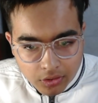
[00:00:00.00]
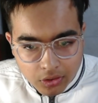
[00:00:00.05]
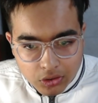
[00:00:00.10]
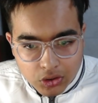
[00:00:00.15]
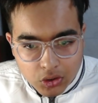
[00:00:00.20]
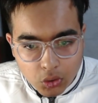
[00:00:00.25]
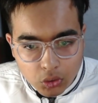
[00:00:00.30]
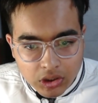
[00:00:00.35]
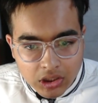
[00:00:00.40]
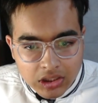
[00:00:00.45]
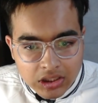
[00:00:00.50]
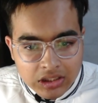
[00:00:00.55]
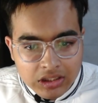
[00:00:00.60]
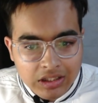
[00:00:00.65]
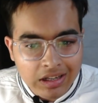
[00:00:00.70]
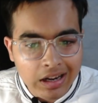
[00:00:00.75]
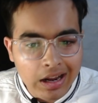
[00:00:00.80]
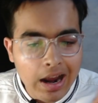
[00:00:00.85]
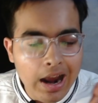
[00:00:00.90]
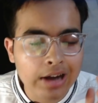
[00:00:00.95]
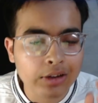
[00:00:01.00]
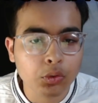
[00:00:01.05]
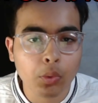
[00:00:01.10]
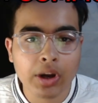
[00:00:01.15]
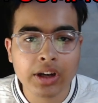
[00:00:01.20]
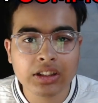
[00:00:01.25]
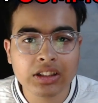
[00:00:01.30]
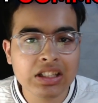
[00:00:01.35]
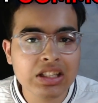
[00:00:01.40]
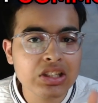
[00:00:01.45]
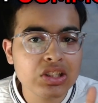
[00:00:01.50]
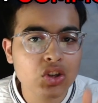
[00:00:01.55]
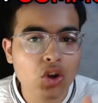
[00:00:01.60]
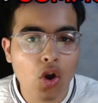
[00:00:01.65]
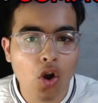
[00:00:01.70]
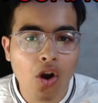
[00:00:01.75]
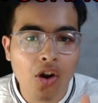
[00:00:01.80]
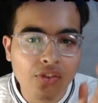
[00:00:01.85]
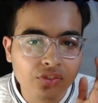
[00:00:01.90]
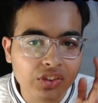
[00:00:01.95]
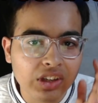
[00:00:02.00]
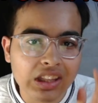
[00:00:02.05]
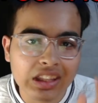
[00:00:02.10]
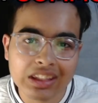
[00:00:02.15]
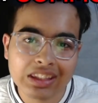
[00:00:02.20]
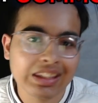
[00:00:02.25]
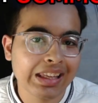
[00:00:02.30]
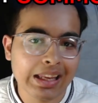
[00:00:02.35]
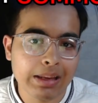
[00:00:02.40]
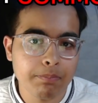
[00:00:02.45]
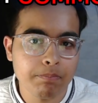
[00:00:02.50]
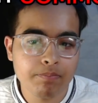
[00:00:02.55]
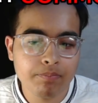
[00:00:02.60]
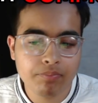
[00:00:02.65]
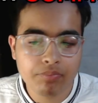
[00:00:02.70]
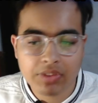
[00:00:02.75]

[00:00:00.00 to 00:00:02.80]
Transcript: So just take advantage of the same.